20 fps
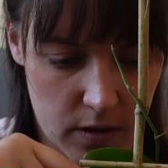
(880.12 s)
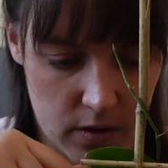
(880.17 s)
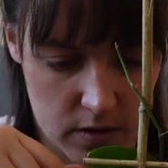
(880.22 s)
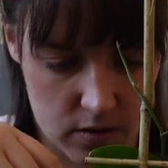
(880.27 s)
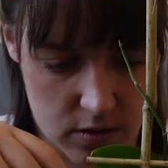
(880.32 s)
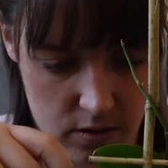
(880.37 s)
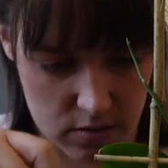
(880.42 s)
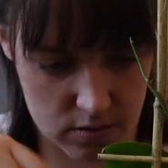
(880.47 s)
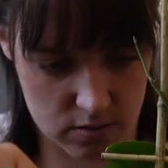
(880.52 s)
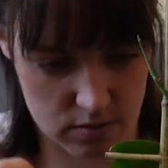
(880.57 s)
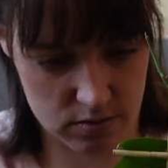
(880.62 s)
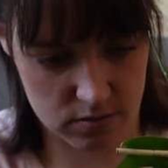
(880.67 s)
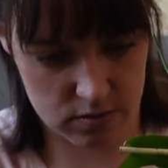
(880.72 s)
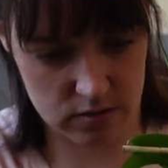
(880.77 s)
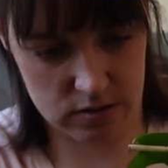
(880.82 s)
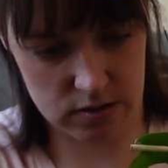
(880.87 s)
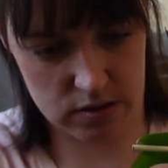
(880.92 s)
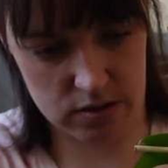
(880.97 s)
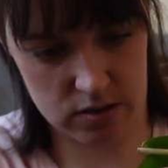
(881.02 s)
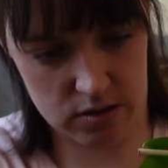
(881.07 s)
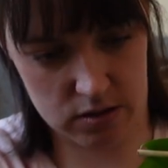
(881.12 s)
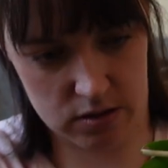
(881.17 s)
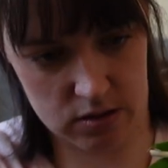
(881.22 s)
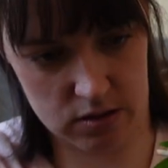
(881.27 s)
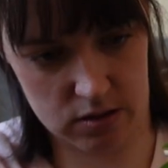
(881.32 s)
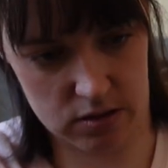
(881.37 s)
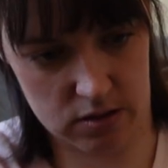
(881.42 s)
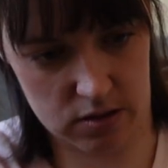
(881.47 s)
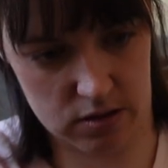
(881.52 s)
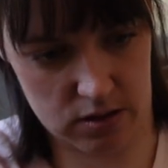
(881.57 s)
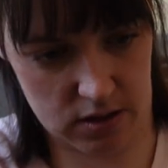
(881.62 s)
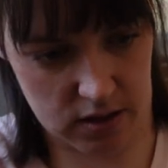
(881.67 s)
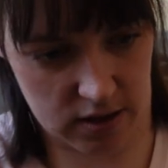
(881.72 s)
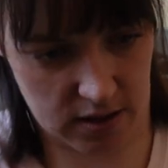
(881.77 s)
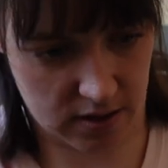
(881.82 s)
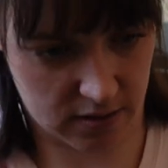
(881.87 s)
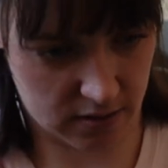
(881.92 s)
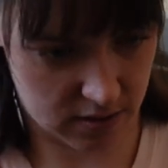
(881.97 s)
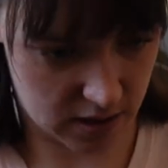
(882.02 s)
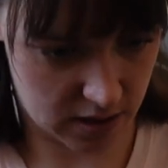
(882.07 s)
Oh.
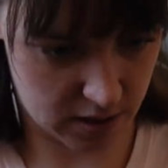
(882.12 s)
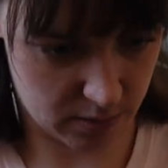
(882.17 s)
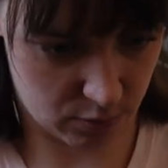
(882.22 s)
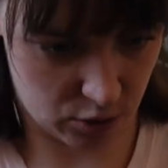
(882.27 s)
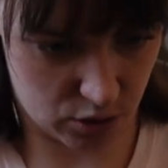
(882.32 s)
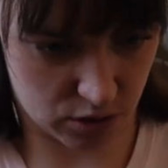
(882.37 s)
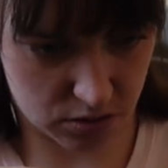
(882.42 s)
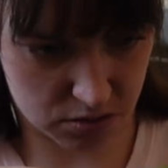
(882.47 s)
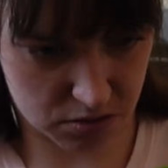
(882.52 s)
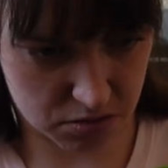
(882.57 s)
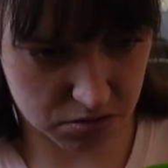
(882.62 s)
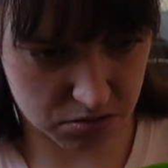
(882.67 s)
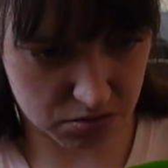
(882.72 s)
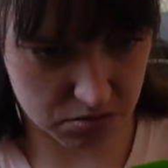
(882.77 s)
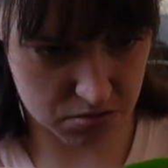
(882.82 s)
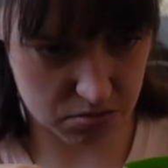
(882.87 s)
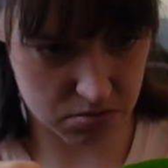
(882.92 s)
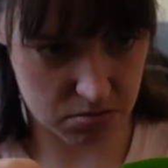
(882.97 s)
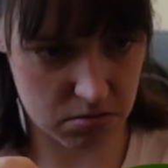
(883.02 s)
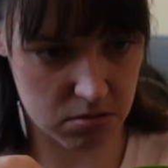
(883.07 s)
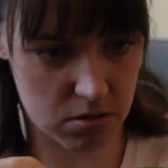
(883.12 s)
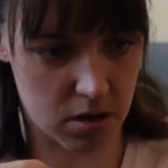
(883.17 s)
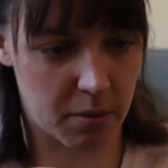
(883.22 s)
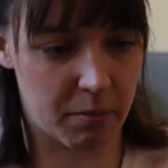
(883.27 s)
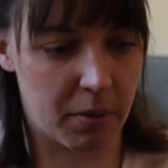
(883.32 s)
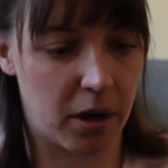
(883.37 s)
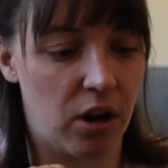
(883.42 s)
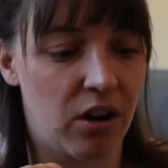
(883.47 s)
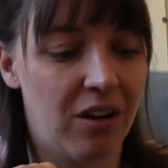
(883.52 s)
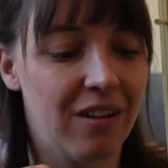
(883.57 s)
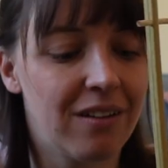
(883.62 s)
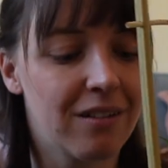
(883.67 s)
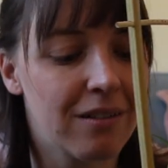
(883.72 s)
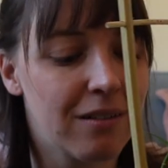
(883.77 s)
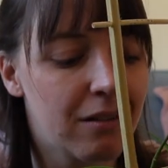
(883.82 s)
Okay, I think I'm good. Am I good?